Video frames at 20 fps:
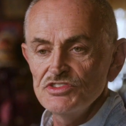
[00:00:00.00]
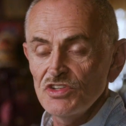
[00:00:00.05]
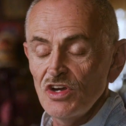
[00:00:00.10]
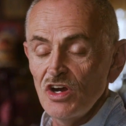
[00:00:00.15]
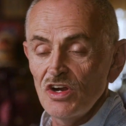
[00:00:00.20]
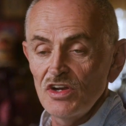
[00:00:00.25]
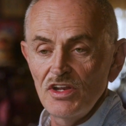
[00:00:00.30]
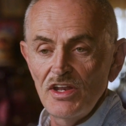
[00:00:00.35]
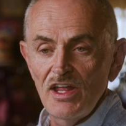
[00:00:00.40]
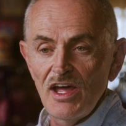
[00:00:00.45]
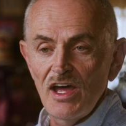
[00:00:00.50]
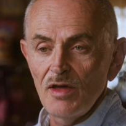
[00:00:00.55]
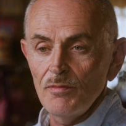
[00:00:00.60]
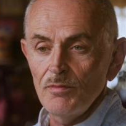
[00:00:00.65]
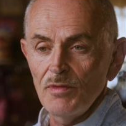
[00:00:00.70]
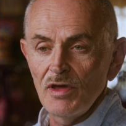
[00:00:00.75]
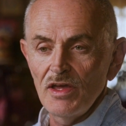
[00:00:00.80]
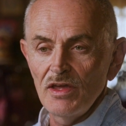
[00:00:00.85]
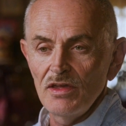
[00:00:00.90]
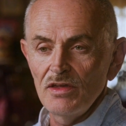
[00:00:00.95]
started
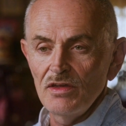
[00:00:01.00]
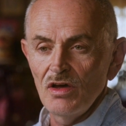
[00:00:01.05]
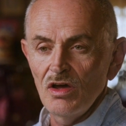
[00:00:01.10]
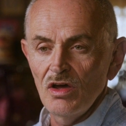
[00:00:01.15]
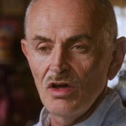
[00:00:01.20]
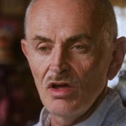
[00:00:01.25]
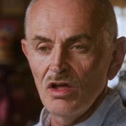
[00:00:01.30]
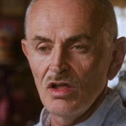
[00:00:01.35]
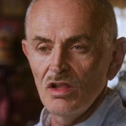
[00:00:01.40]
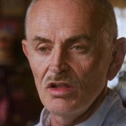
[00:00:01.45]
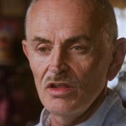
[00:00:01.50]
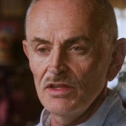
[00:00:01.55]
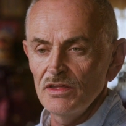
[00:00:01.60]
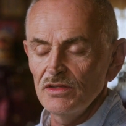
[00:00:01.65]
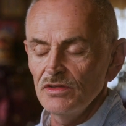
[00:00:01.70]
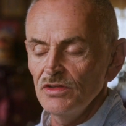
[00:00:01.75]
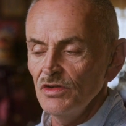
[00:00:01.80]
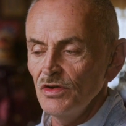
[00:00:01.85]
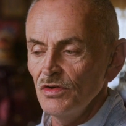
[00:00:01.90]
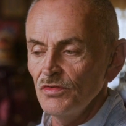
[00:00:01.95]
out by
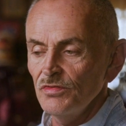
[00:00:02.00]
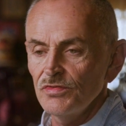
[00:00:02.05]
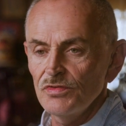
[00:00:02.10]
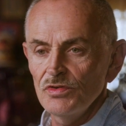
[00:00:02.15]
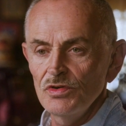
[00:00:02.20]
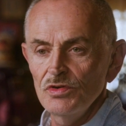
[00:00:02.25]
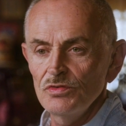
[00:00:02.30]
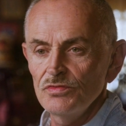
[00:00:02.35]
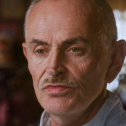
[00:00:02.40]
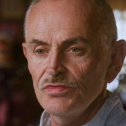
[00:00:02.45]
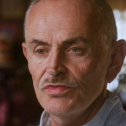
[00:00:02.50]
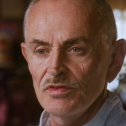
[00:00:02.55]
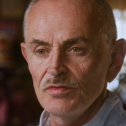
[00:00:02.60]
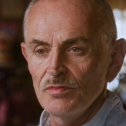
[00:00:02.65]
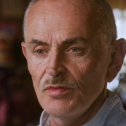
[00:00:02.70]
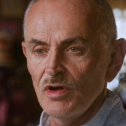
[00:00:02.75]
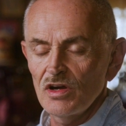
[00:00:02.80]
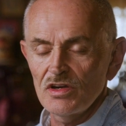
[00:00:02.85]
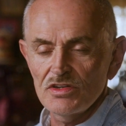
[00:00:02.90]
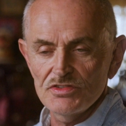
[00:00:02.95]
hauling, you know, fruit
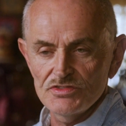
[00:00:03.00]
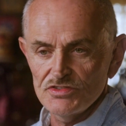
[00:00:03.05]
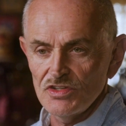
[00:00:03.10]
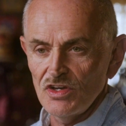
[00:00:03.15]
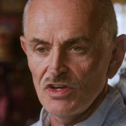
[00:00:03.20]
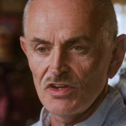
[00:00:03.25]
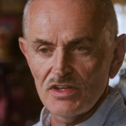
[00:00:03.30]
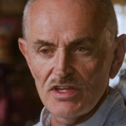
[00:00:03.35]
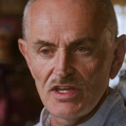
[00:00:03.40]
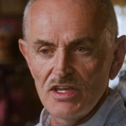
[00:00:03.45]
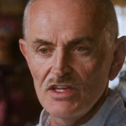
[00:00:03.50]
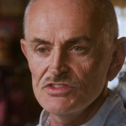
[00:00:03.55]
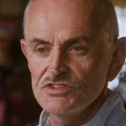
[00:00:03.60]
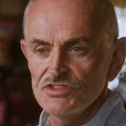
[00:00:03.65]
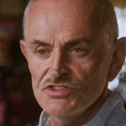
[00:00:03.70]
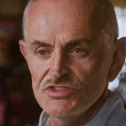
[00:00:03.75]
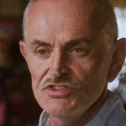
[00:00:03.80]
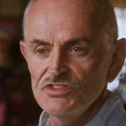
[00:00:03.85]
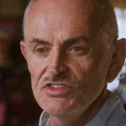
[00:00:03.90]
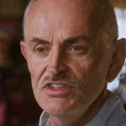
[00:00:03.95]
from Arkansas to
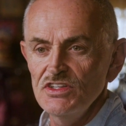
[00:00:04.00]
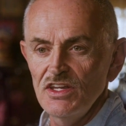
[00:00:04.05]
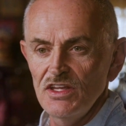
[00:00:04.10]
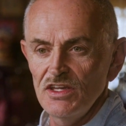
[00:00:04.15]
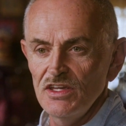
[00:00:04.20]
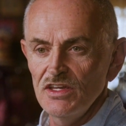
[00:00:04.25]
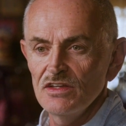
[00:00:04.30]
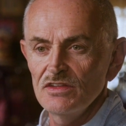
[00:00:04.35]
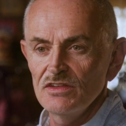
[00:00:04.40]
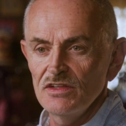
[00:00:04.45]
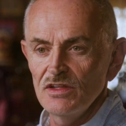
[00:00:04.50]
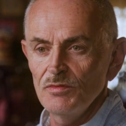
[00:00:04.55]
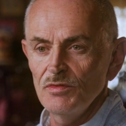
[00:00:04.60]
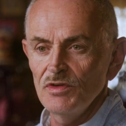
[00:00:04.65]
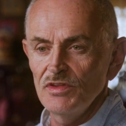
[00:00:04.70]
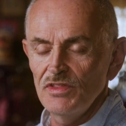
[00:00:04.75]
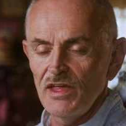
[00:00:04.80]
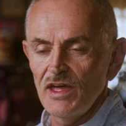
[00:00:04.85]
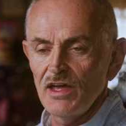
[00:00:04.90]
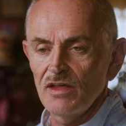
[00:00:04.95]
Kansas City, and then
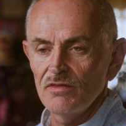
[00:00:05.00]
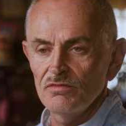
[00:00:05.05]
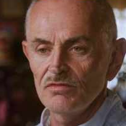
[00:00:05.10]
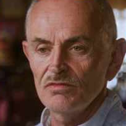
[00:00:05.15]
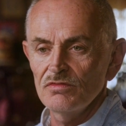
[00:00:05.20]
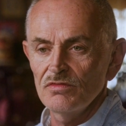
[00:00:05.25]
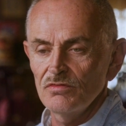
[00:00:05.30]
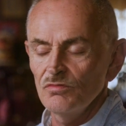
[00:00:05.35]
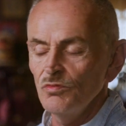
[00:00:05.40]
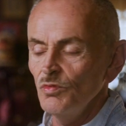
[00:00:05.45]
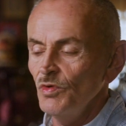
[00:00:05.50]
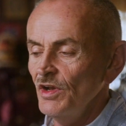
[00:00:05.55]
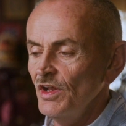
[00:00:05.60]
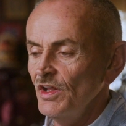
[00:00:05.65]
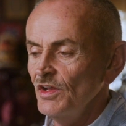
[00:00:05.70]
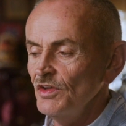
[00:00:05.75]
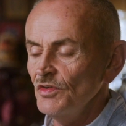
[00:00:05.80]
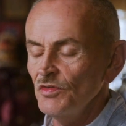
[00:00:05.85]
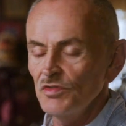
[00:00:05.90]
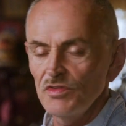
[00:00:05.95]
when that went
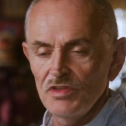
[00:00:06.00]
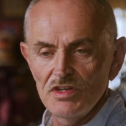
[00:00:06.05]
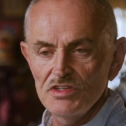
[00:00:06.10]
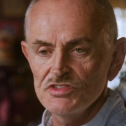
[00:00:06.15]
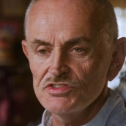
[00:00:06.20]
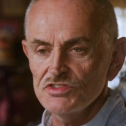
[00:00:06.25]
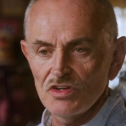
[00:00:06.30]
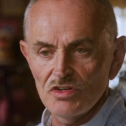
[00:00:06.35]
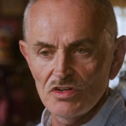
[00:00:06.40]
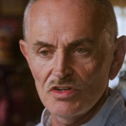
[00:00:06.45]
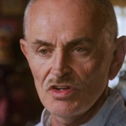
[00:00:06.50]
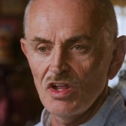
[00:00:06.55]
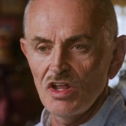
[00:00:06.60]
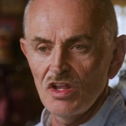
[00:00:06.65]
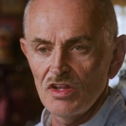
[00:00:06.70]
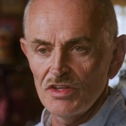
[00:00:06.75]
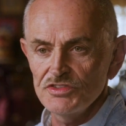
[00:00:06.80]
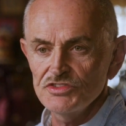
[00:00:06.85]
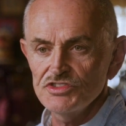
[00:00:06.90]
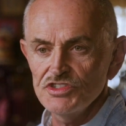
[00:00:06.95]
under, then he started
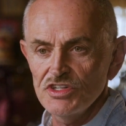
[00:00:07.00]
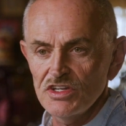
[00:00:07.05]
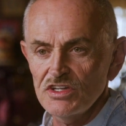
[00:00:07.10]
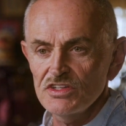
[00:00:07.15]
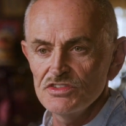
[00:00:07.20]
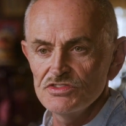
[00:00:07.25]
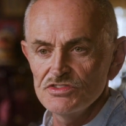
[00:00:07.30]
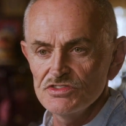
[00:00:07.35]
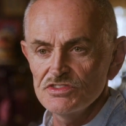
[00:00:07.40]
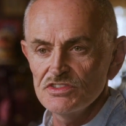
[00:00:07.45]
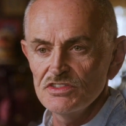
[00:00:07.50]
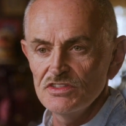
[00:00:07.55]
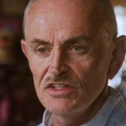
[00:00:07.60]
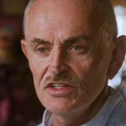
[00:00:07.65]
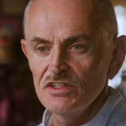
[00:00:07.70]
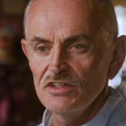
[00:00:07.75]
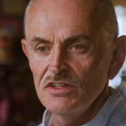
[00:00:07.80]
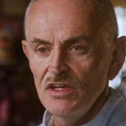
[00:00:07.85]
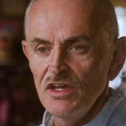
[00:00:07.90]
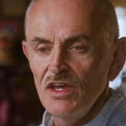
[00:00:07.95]
hauling chickens, and
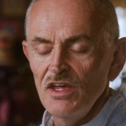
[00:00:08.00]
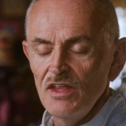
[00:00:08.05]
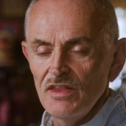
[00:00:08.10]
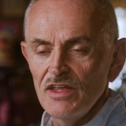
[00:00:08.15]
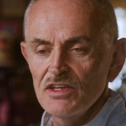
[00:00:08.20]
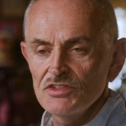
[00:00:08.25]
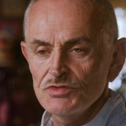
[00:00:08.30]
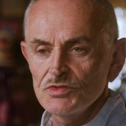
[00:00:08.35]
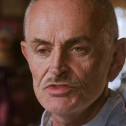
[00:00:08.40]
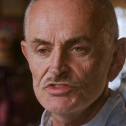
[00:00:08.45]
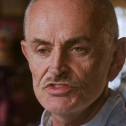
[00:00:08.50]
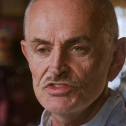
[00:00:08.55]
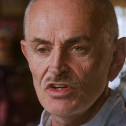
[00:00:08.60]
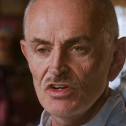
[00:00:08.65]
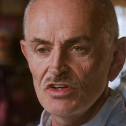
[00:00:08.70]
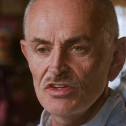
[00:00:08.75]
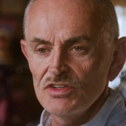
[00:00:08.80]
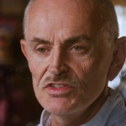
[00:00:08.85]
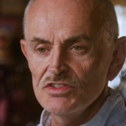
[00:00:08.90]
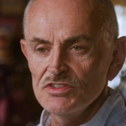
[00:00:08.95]
then that's what
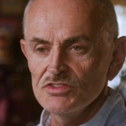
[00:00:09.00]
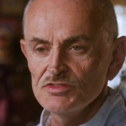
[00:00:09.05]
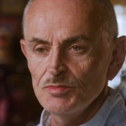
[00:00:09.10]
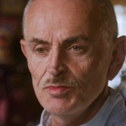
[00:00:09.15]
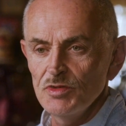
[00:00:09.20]
started his